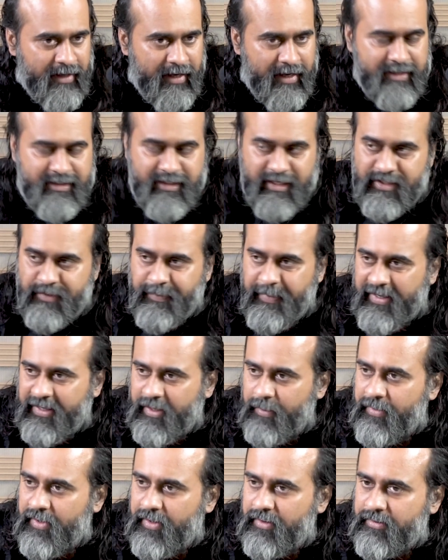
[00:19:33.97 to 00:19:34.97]
is
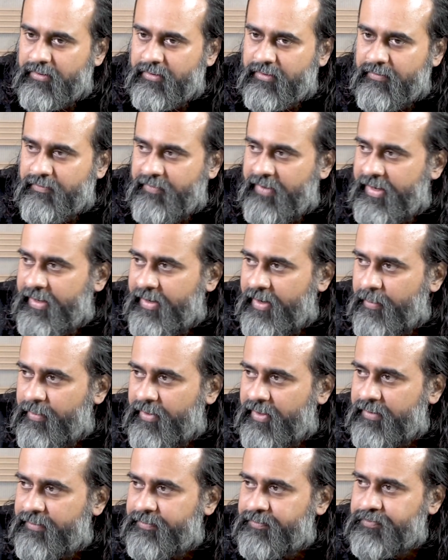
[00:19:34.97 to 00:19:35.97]
respectable,
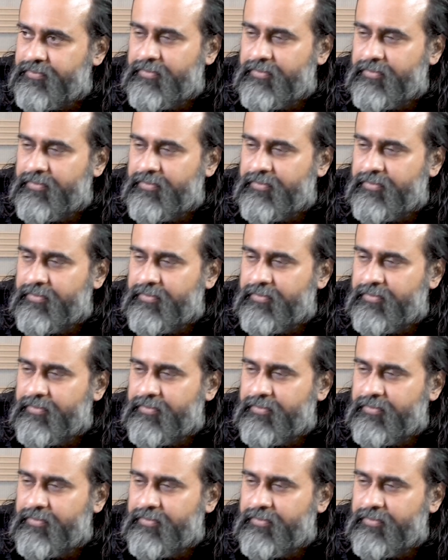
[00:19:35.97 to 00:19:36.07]
venerable.